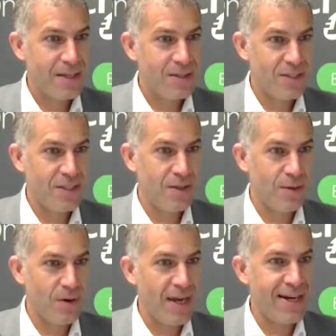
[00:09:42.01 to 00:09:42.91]
the
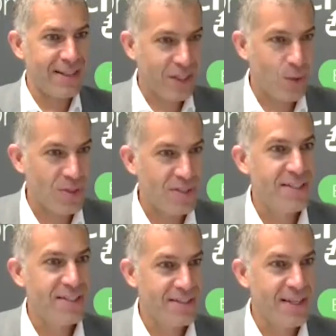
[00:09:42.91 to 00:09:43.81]
electrical
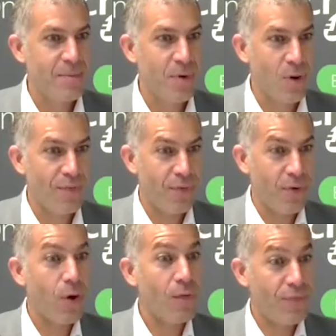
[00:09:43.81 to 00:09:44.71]
system of
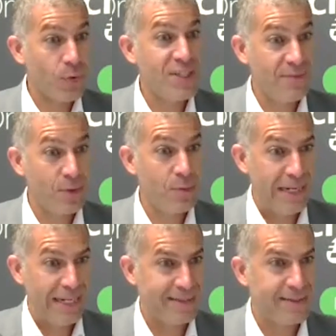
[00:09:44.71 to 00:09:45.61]
a given
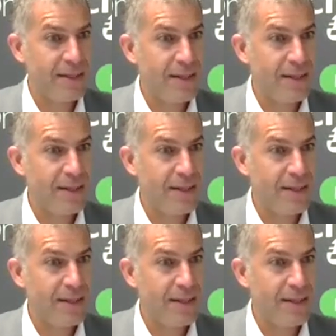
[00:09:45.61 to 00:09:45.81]
plant.